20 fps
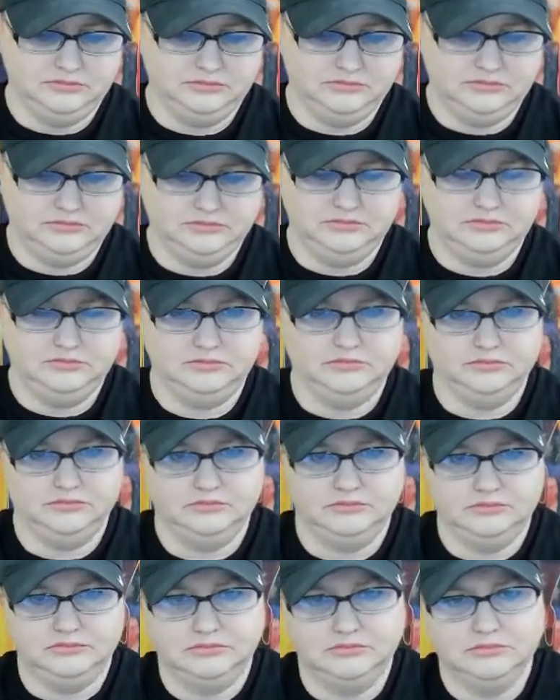
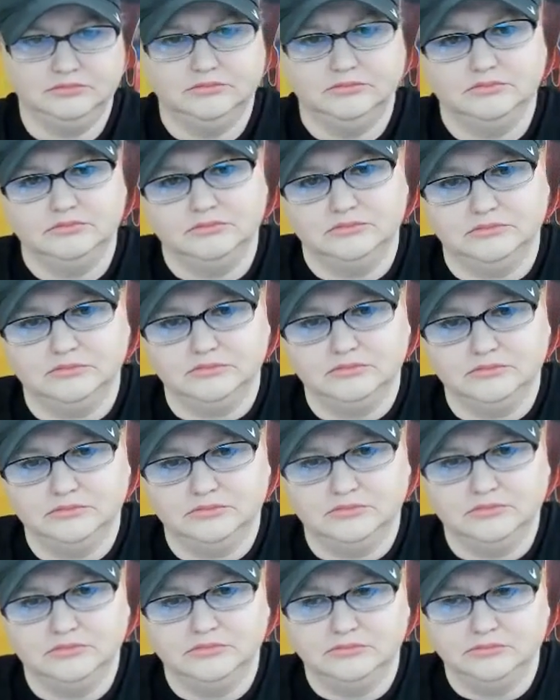
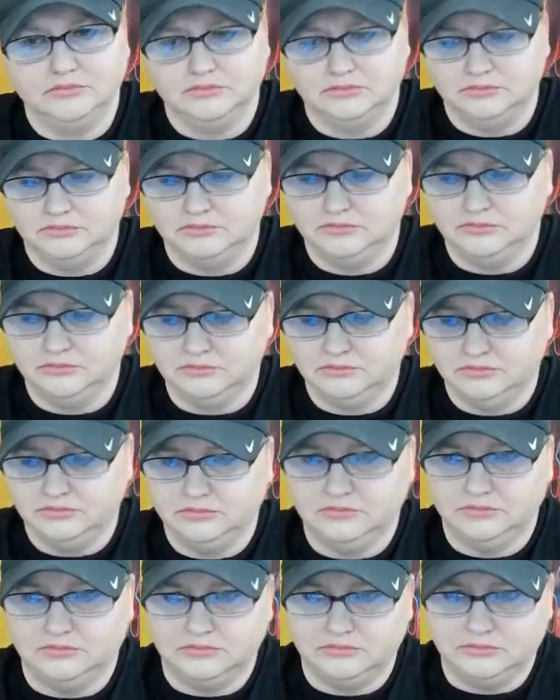
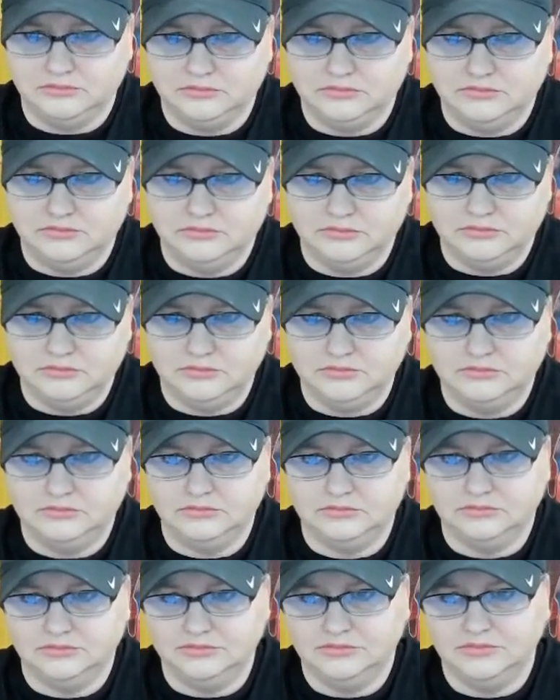
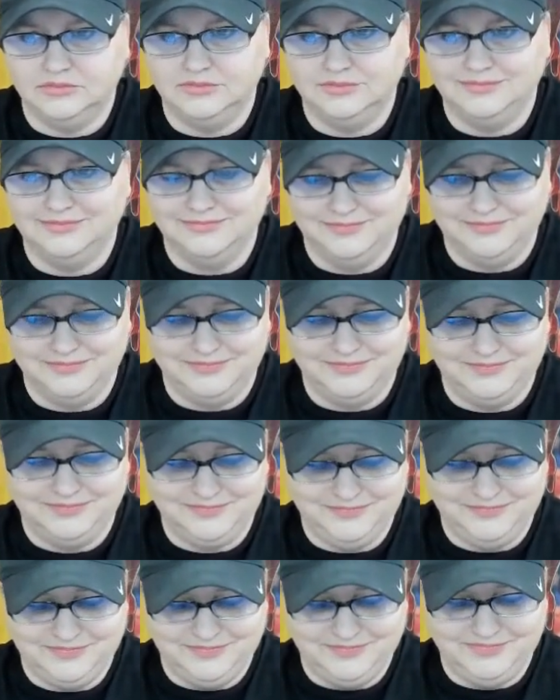
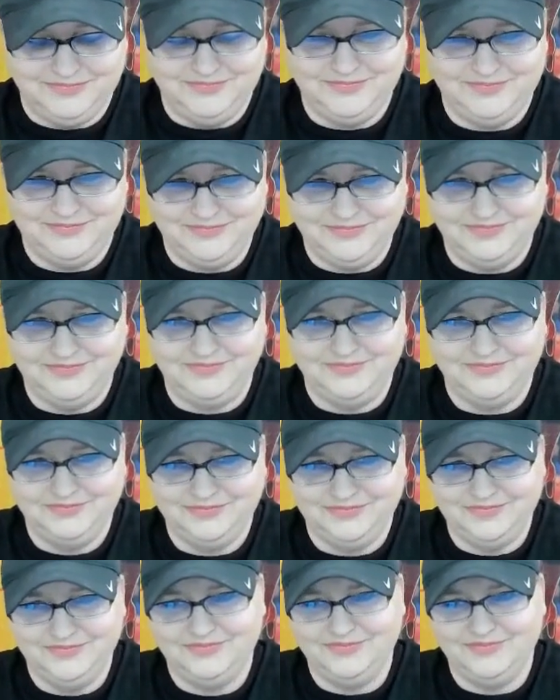
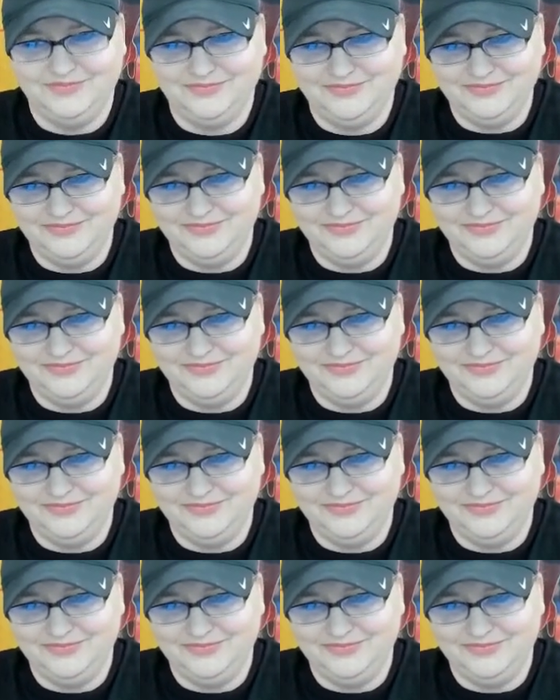This person isn't speaking.